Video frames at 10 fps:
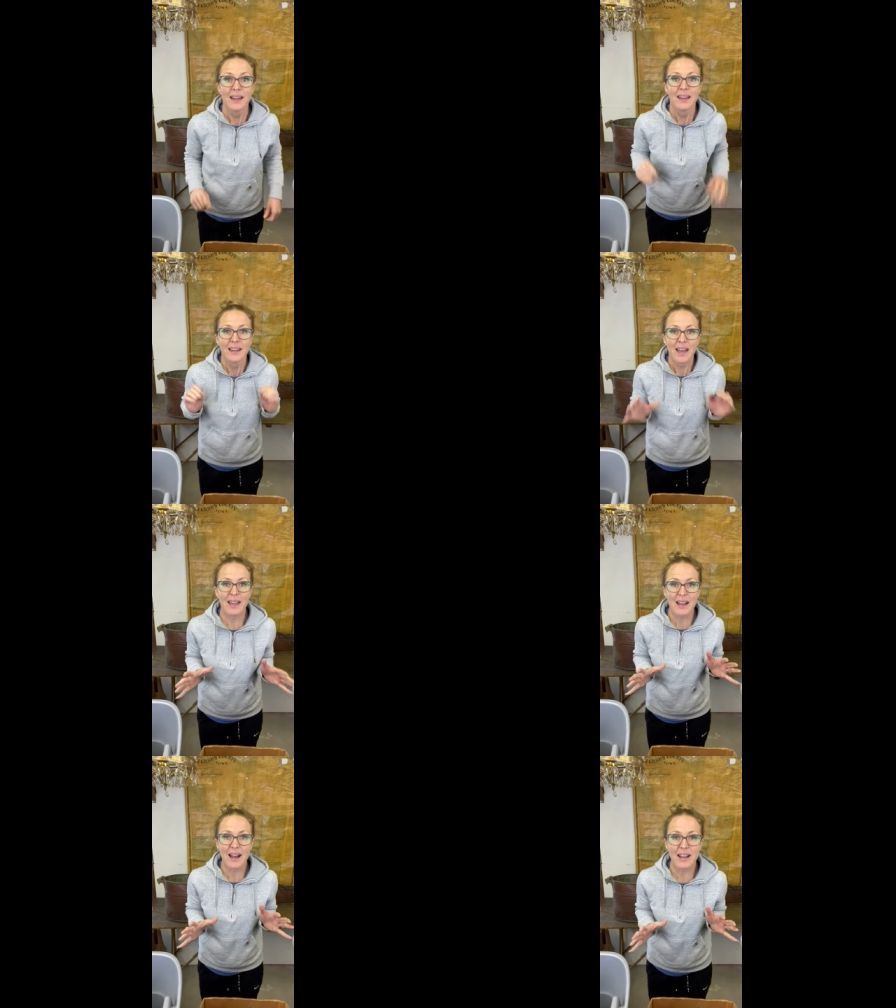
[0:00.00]
Hey
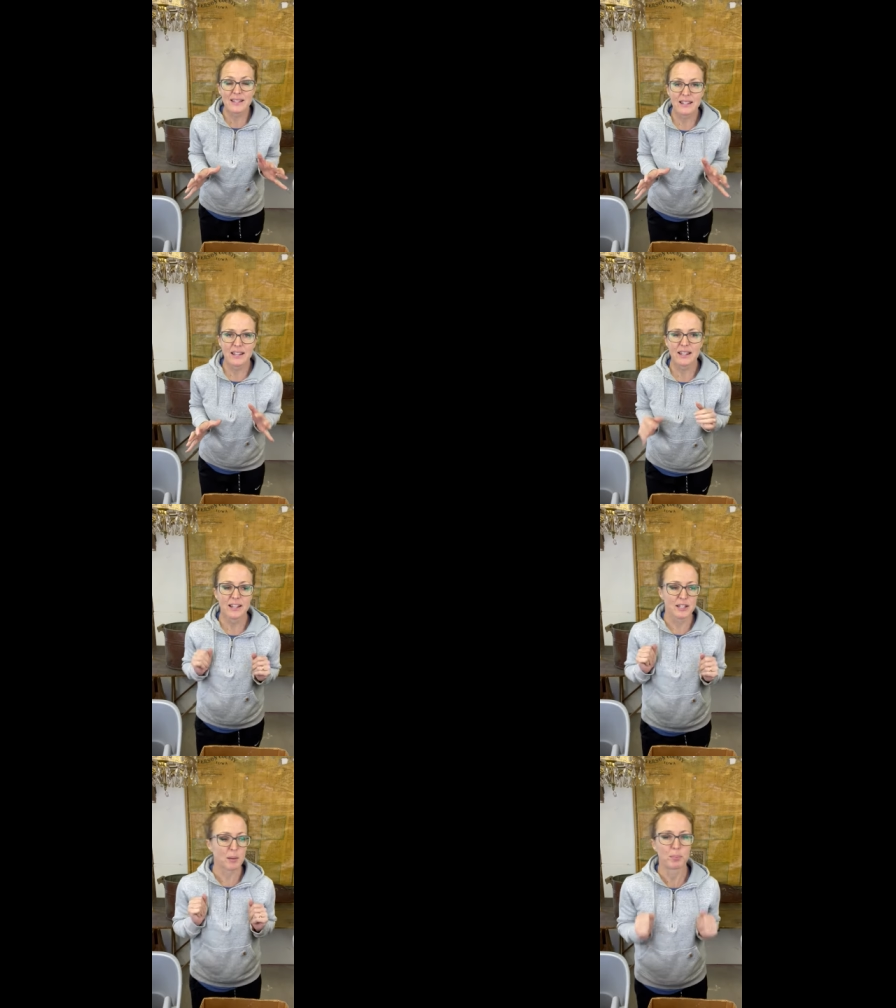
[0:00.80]
guys, it
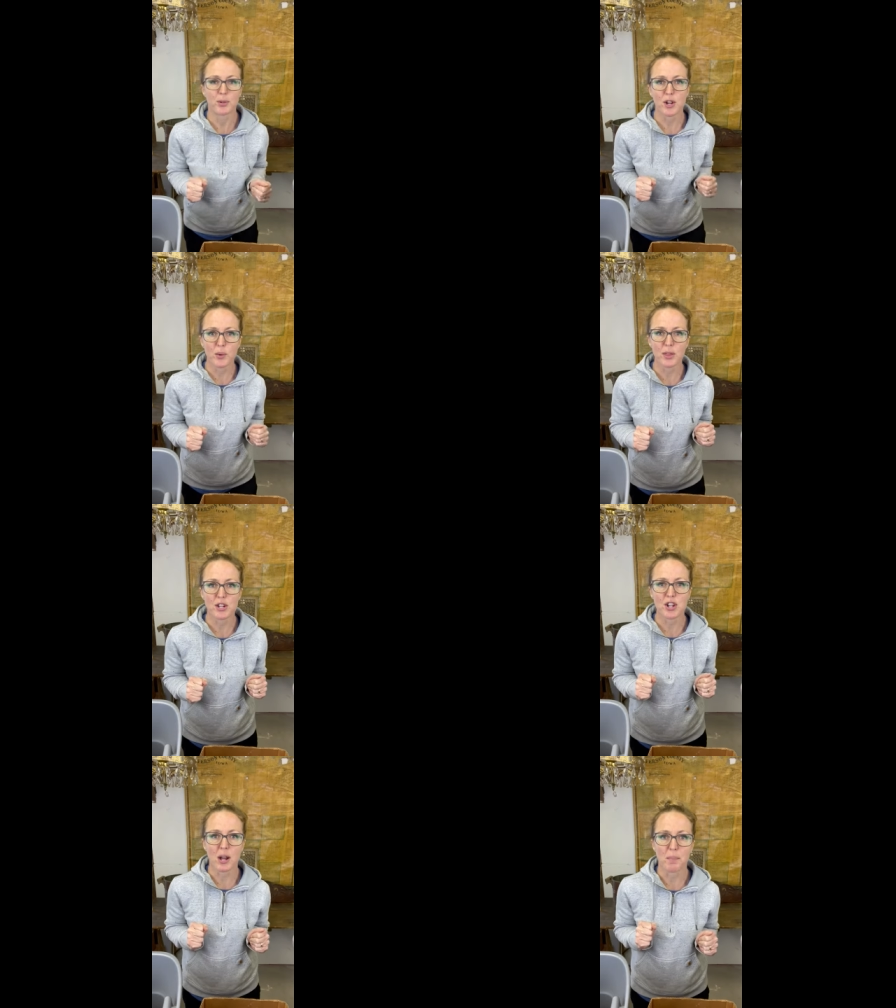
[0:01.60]
is Brooke with The
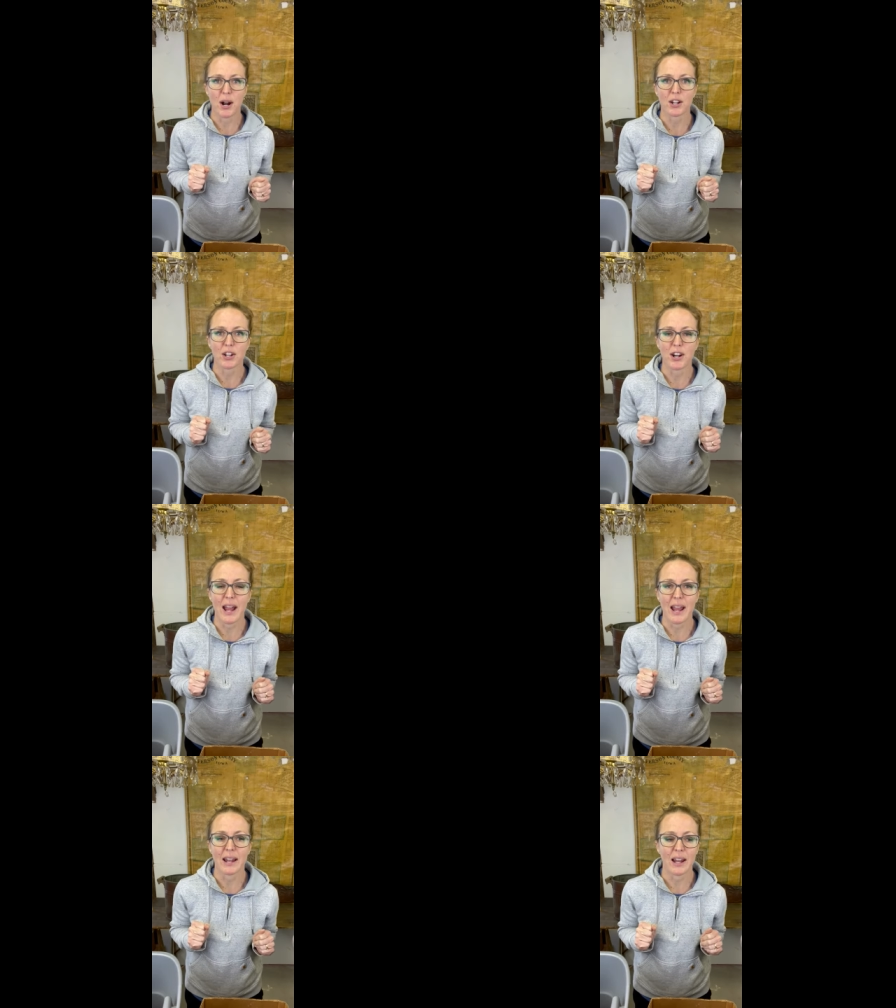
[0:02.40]
Junk Parlor,
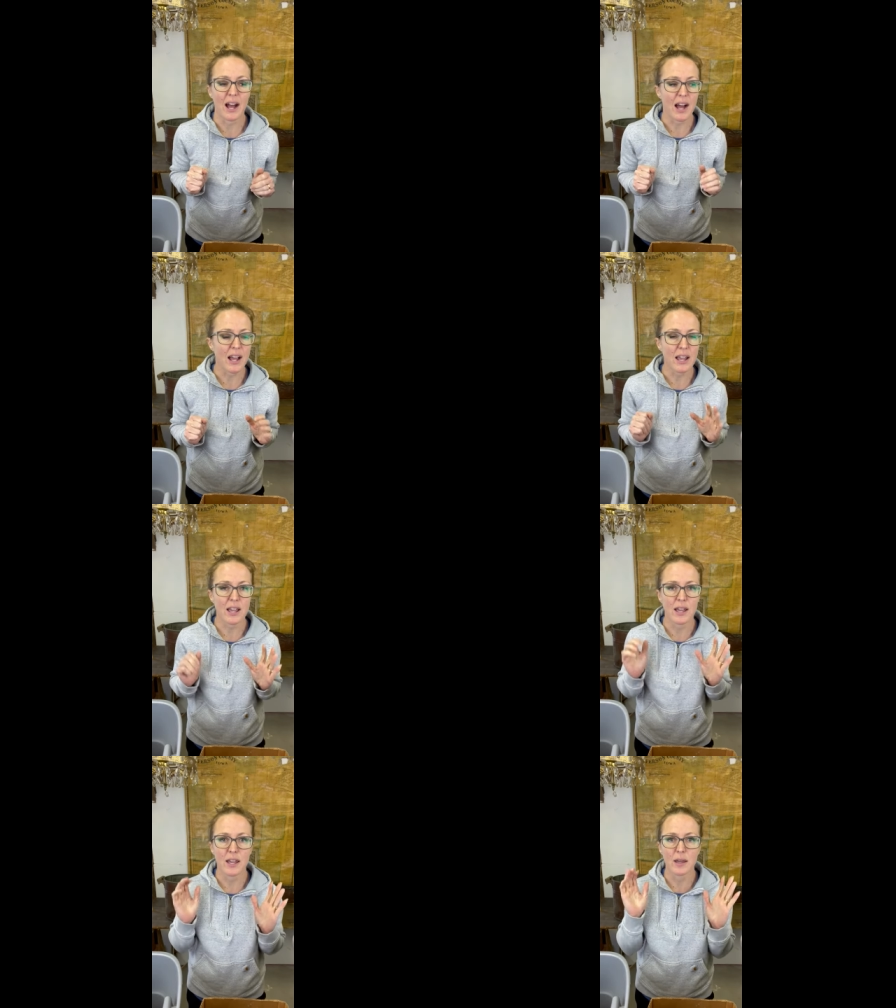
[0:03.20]
and I
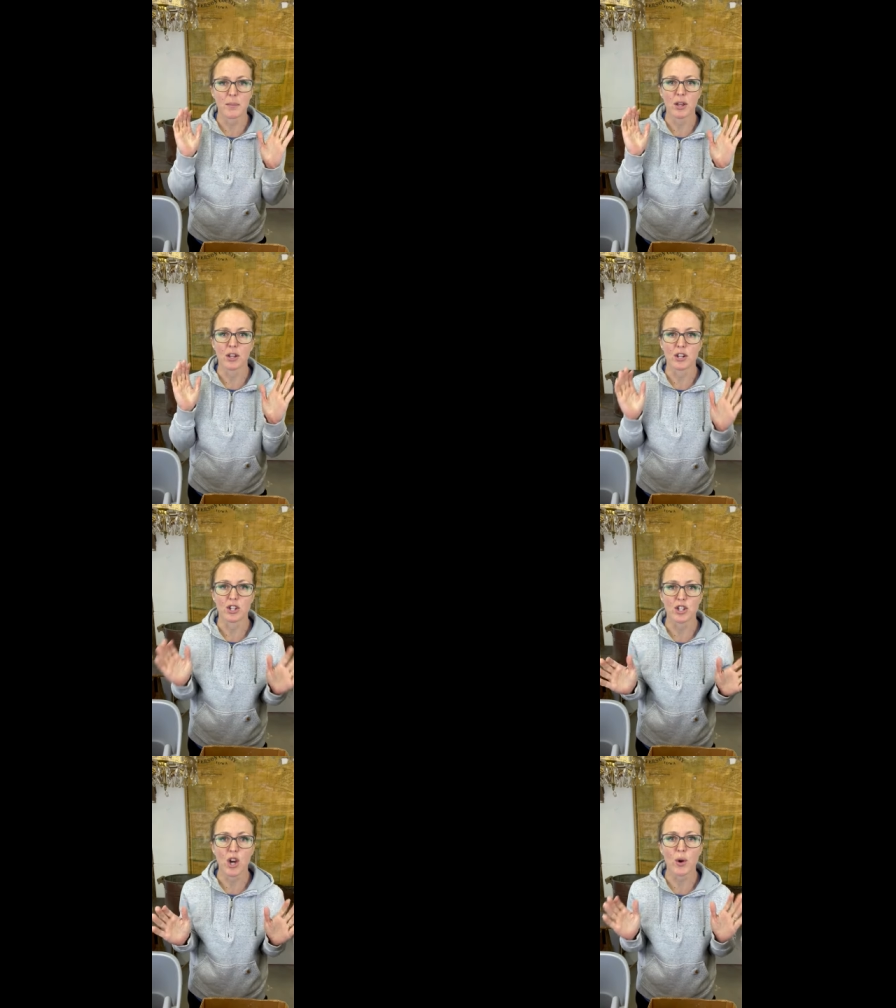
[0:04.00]
am gonna
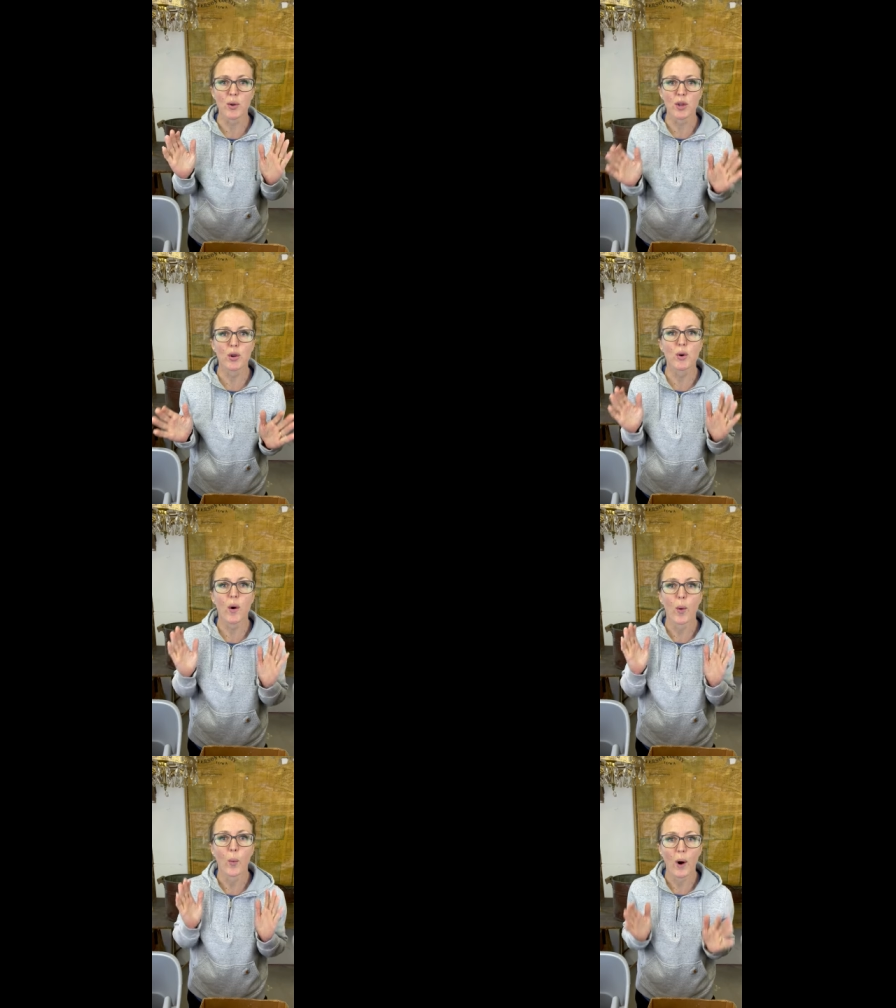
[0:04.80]
show you
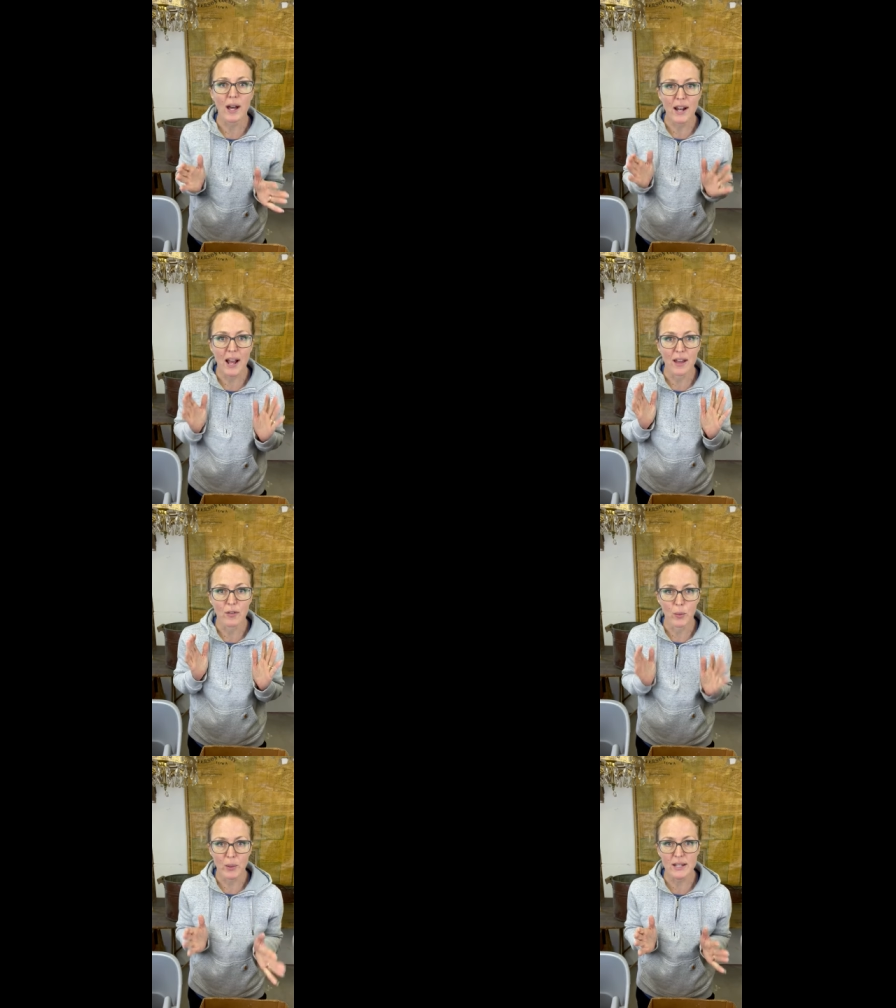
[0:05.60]
what I
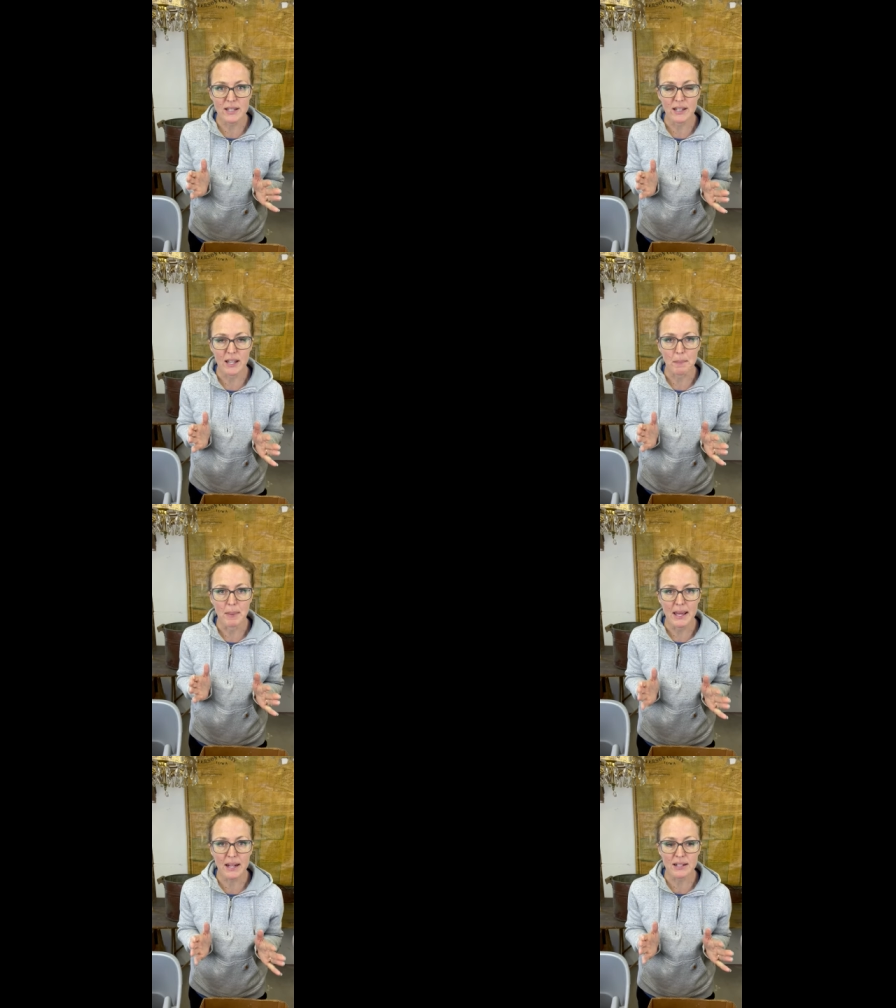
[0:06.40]
have recently
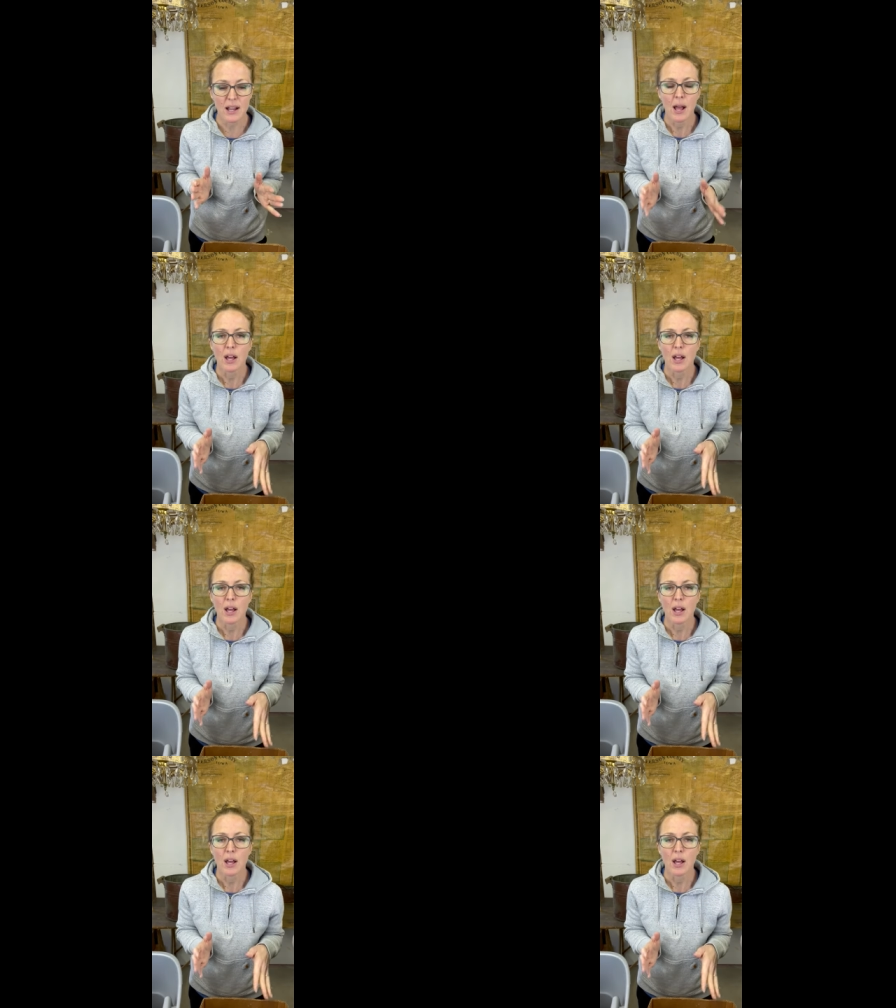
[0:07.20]
picked.